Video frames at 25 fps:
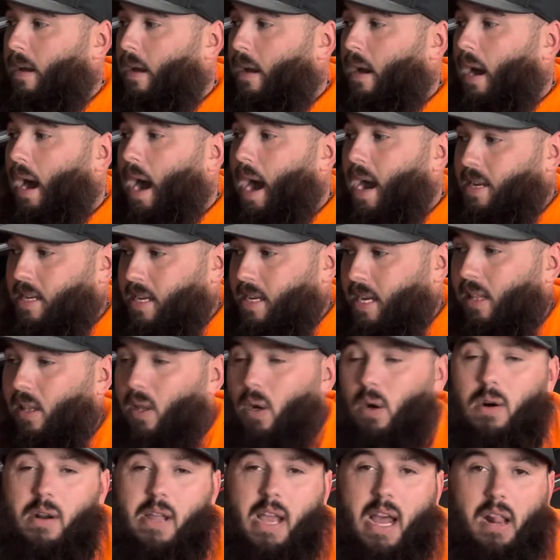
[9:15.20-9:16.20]
I did
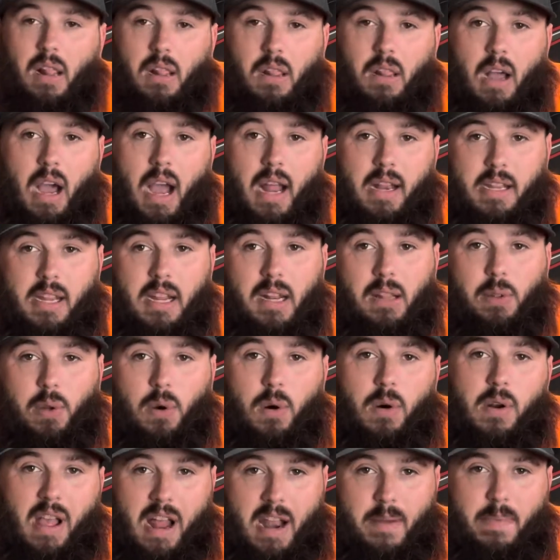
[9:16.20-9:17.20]
learn
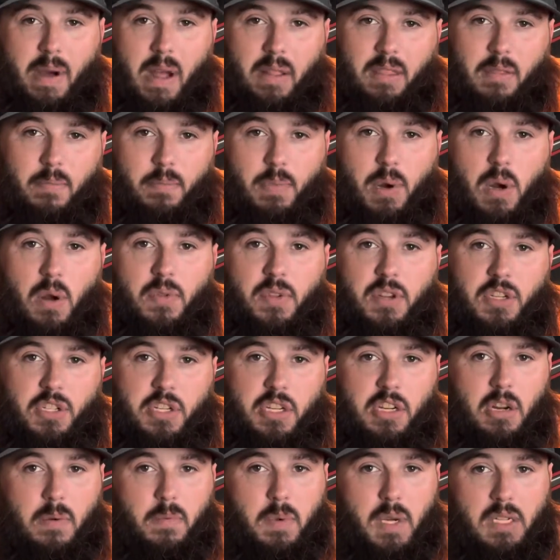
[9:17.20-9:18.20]
that about the boat
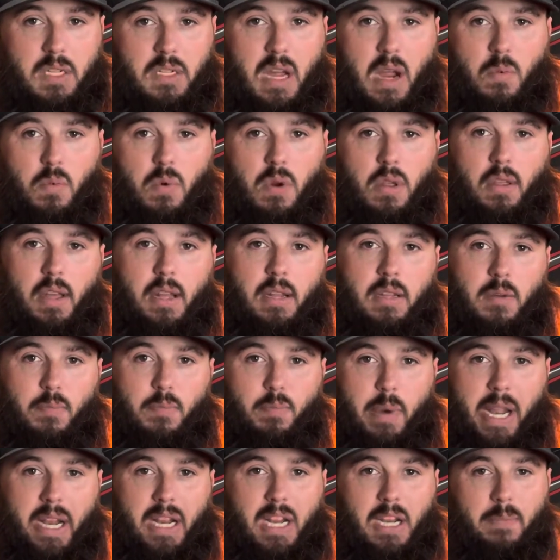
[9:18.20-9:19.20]
this year, because I really
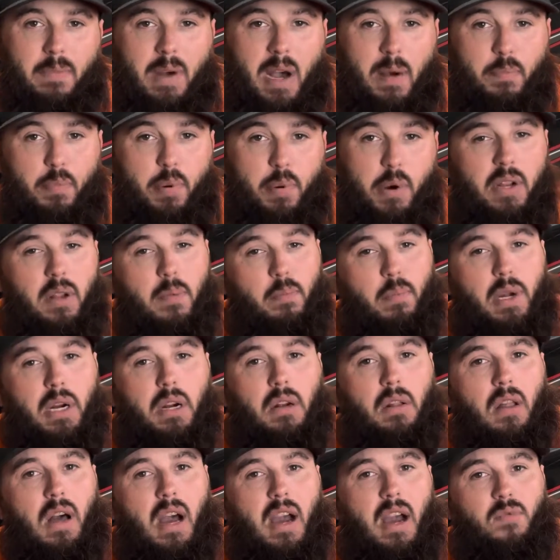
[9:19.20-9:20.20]
debated about putting a
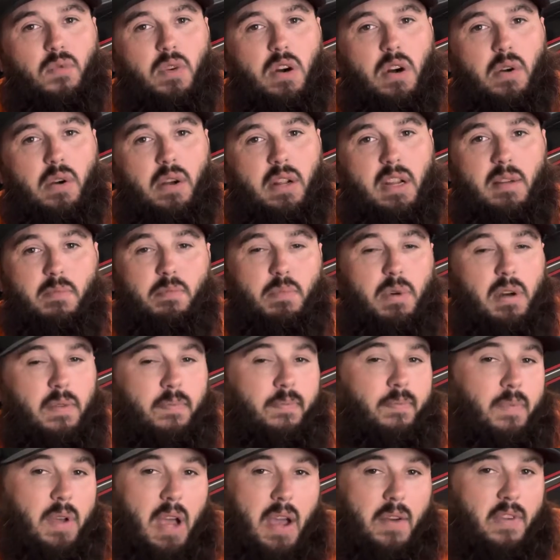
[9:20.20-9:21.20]
bigger live well in it,
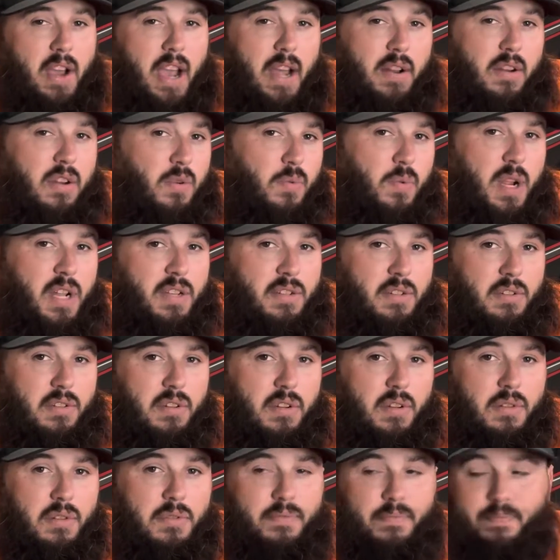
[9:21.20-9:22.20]
but I've had no reason
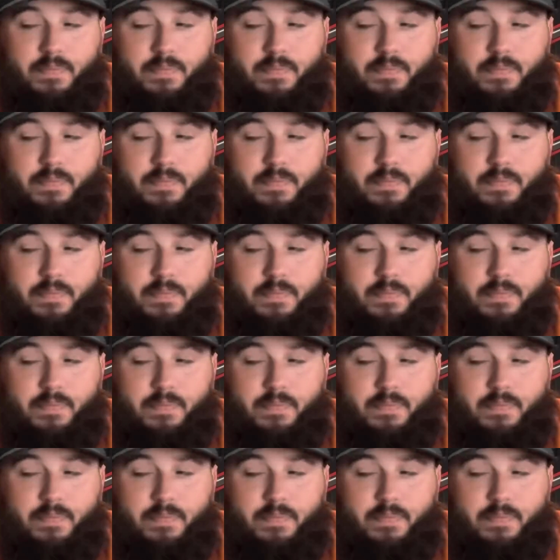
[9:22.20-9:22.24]
to.